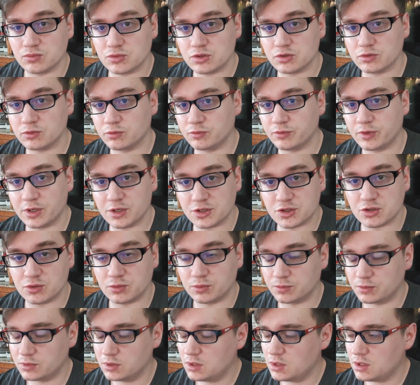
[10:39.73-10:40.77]
soon, very
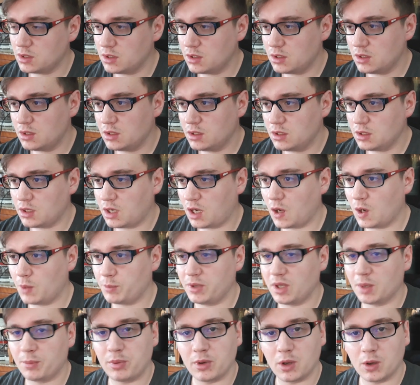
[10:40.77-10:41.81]
soon. I'll
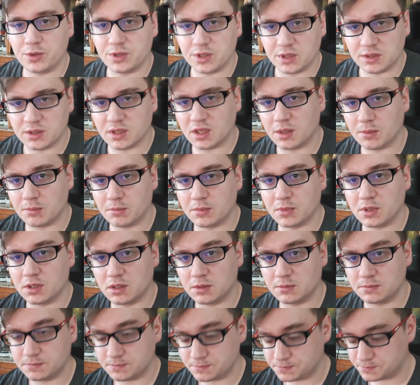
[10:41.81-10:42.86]
be uploading them uh,